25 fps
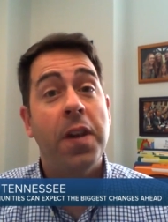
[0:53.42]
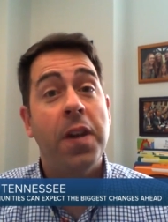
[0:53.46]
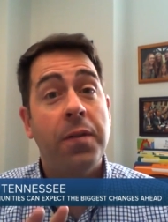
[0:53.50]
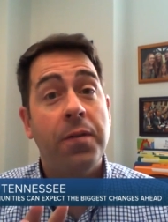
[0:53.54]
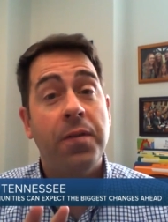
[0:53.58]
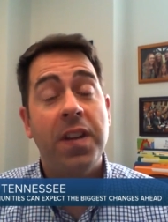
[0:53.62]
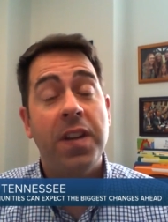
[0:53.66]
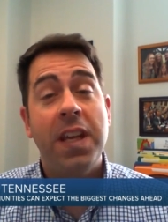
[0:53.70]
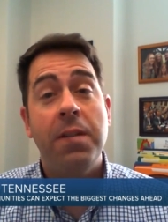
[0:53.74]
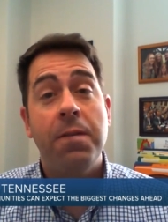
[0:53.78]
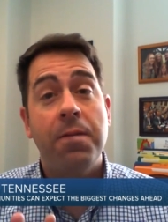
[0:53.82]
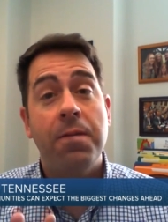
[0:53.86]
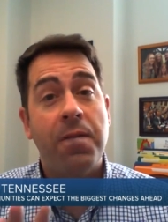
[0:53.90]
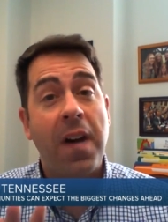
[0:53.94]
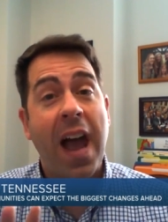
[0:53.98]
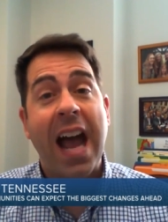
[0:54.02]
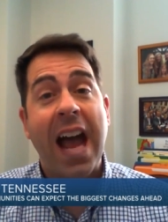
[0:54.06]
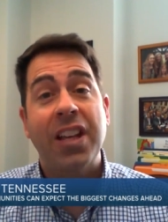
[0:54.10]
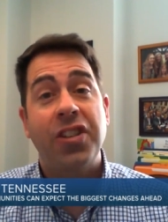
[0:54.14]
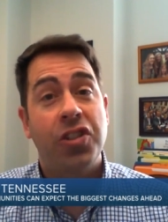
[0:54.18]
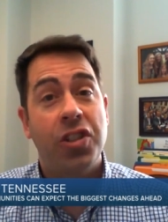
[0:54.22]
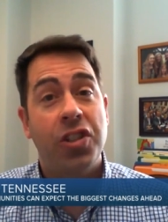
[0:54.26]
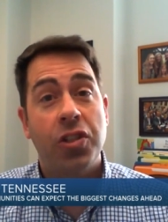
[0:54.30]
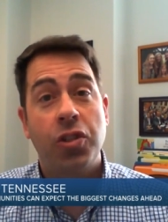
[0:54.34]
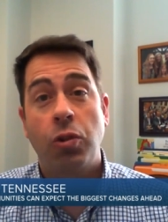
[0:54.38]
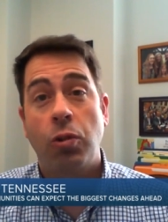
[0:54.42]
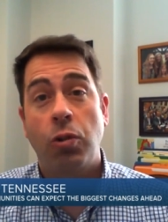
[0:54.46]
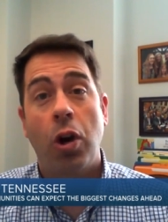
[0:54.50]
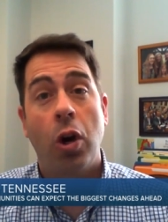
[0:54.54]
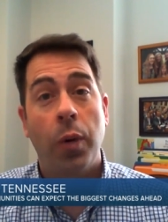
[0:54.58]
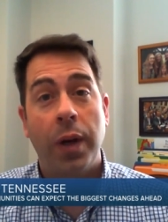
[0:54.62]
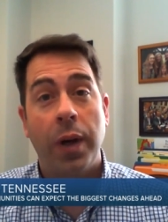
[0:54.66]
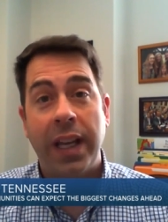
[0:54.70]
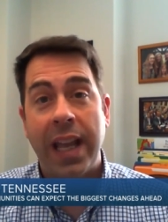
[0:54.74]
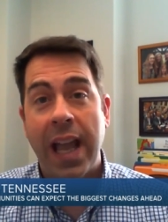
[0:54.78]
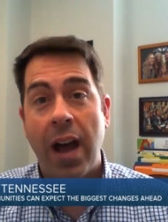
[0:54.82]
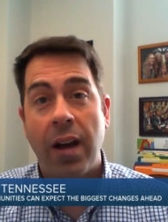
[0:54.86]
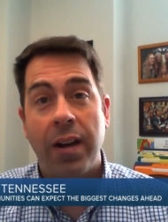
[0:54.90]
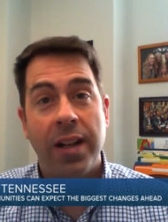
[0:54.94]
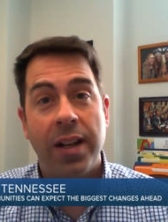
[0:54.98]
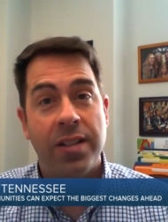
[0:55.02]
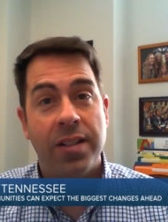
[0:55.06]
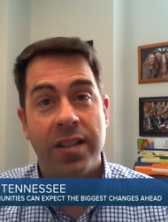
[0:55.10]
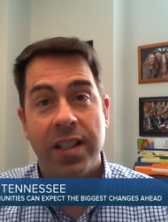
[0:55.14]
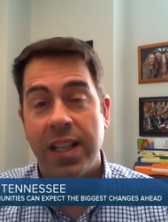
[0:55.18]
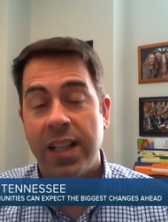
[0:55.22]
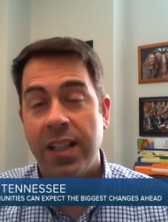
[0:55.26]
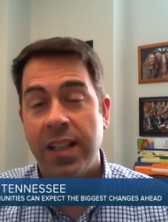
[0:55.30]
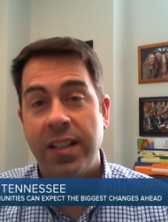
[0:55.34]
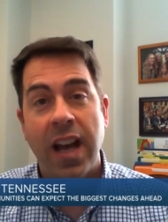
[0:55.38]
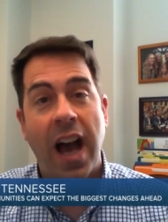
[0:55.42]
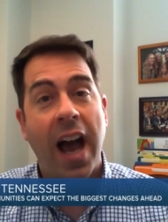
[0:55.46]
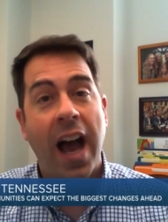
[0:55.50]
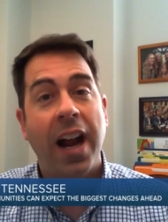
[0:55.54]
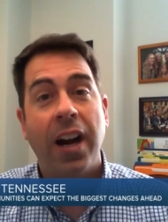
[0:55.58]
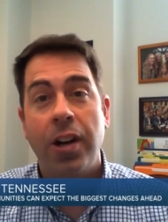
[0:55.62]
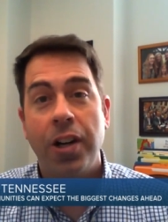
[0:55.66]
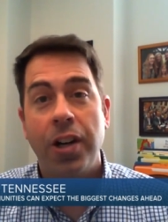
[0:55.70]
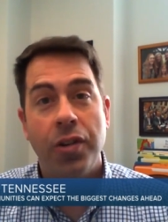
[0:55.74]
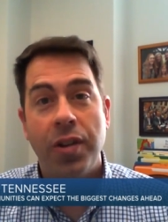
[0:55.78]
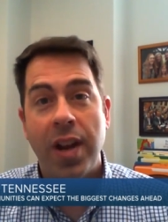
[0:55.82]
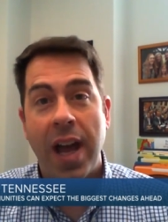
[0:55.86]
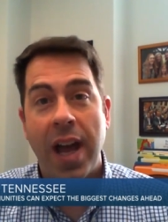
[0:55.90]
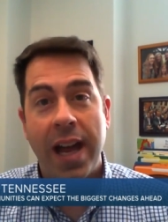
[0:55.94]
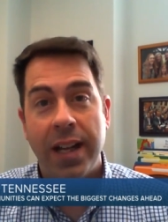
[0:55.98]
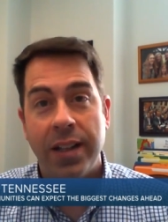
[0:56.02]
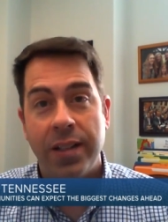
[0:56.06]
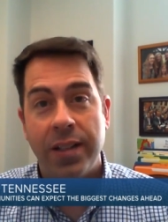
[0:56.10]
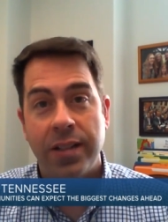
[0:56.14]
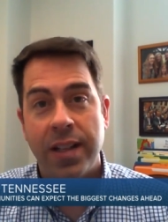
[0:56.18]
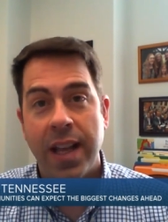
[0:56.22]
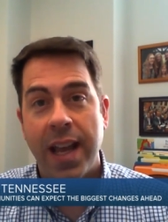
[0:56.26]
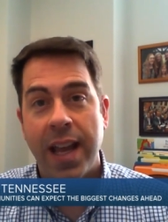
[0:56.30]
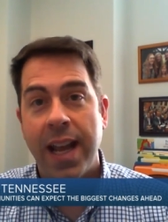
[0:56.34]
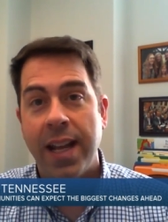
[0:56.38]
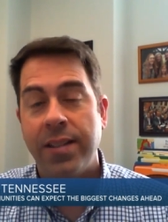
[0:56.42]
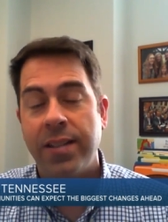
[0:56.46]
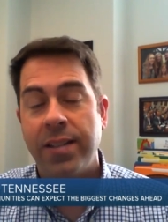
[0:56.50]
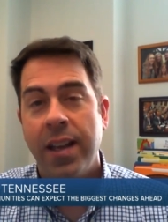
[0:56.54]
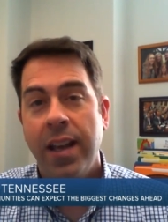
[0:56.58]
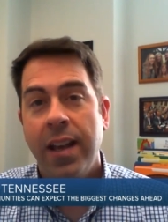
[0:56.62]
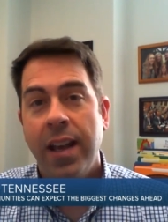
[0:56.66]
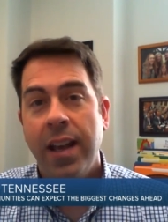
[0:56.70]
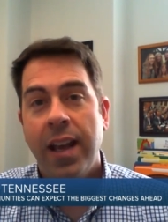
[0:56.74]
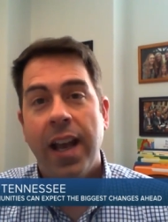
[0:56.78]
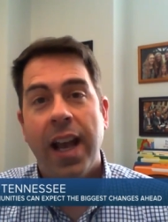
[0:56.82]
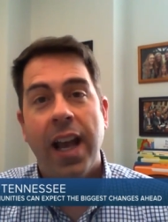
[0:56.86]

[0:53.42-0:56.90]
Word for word: 50 fastest growing counties in the entire United States,